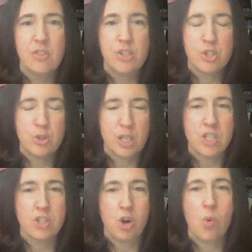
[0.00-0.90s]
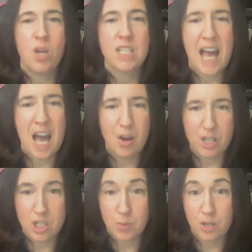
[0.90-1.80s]
The trick is always how
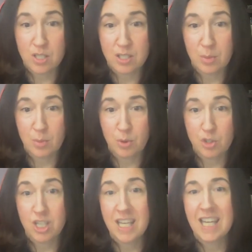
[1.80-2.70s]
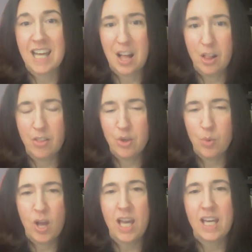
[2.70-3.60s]
to express the emotion in a healthy
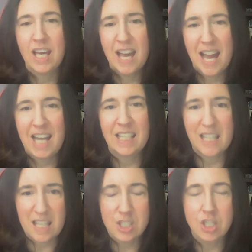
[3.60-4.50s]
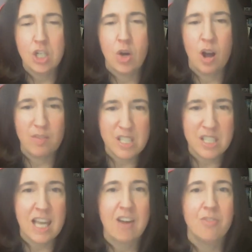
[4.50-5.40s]
way. And kids, you know,
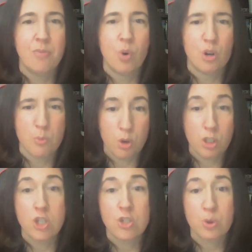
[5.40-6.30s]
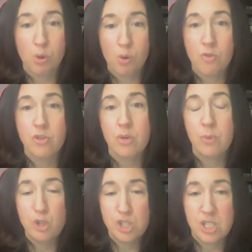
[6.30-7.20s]
obviously have more and more control over the
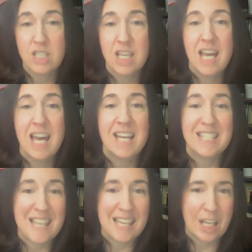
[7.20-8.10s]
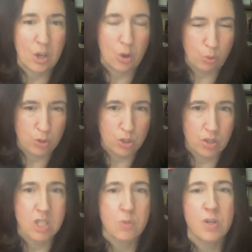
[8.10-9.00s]
emotions as they get
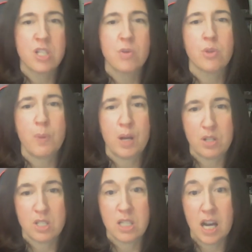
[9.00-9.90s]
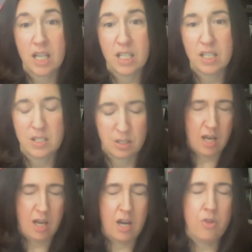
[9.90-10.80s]
older, especially with parents' guidance.
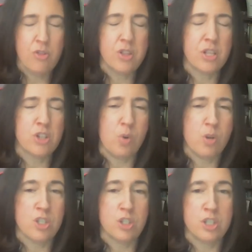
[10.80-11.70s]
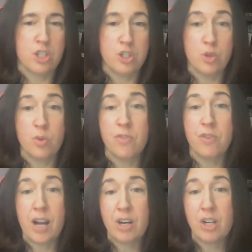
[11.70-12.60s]
Another thing that's always good to do with
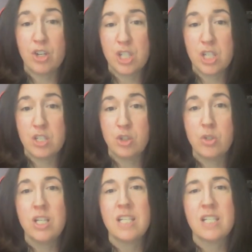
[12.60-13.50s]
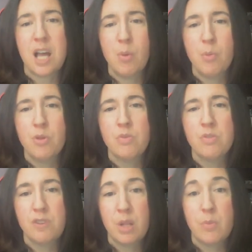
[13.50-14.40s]
fire energy children is help them
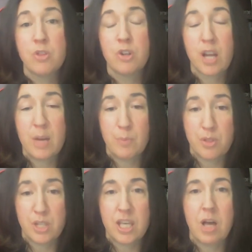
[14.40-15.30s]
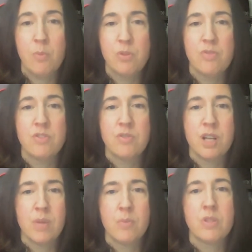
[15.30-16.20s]
develop their empathy, help them
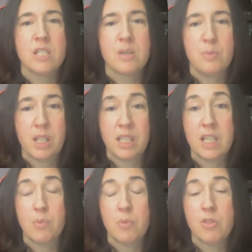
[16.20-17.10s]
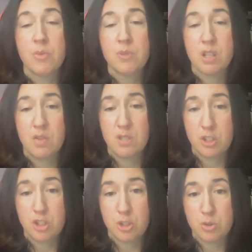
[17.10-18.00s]
develop this ability to put themselves in
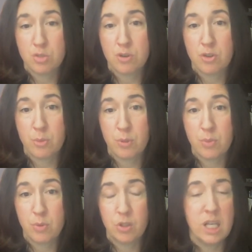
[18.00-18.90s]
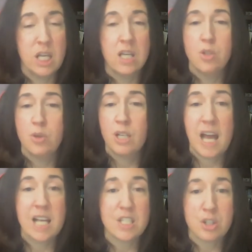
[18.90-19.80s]
the shoes of other people. You can
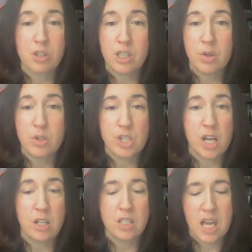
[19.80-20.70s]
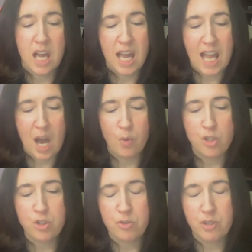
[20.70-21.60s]
ask your Leo child, hey, how
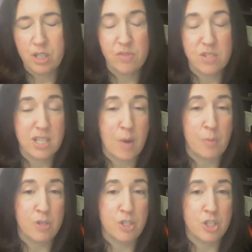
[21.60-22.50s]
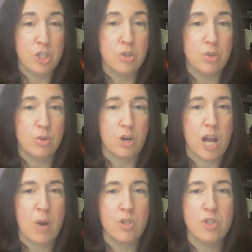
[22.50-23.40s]
would you feel if this happened to you? Or
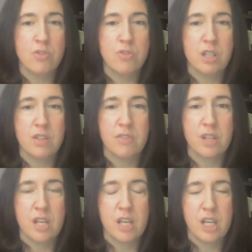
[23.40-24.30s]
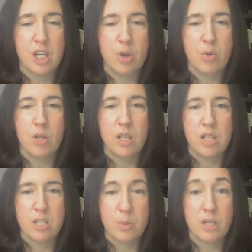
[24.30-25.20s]
how would you feel if, you know,
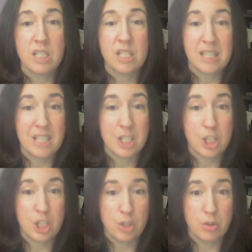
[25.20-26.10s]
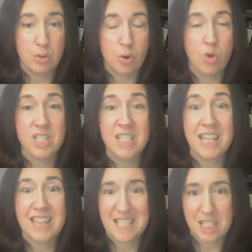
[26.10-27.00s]
somebody did this to you or
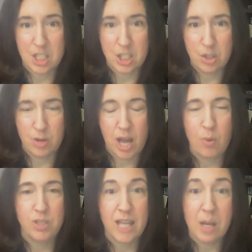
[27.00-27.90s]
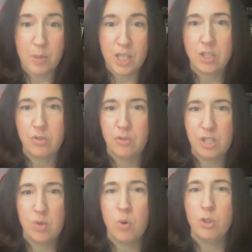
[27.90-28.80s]
said this to you? How would that make you
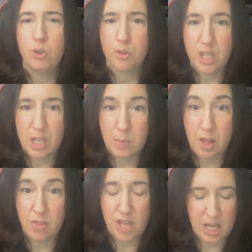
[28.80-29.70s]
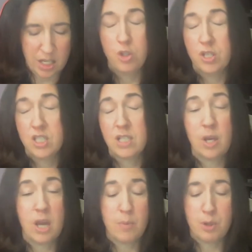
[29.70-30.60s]
feel? What would you think about that? You could
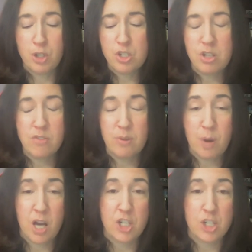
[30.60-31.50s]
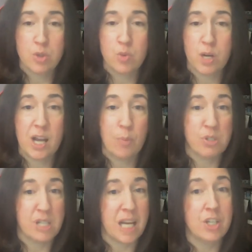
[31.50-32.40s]
say, put yourself in my shoes right now,
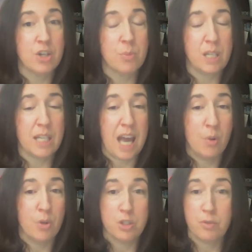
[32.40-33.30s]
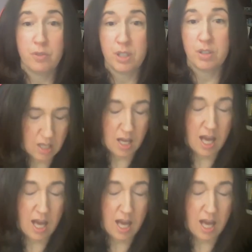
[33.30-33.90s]
pretend you're me. How would you feel?